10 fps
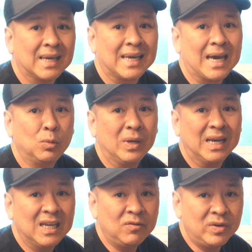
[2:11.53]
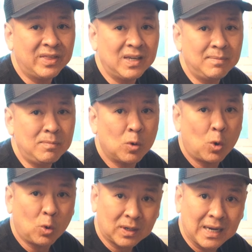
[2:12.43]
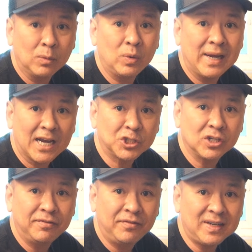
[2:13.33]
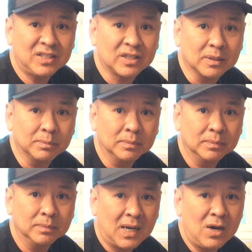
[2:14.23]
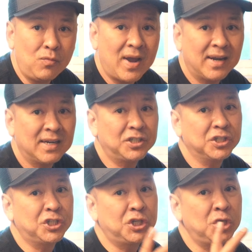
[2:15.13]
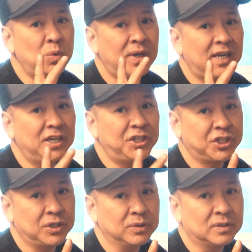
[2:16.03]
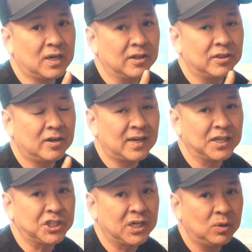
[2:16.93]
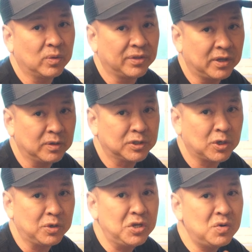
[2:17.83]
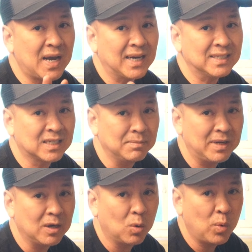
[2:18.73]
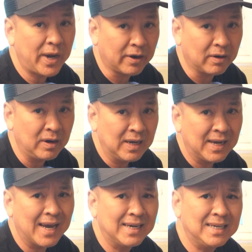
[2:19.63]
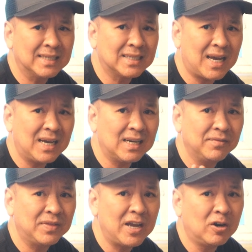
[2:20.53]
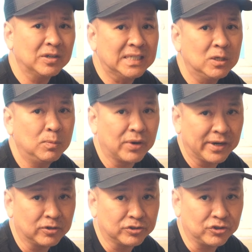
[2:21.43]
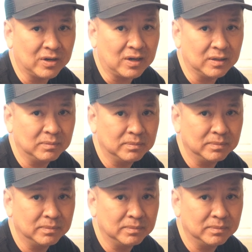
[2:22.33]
Can we live with them or can we actually fix them? I ran into two issues I thought I'd share with you so you guys can be aware and decide if they are deal breakers or not.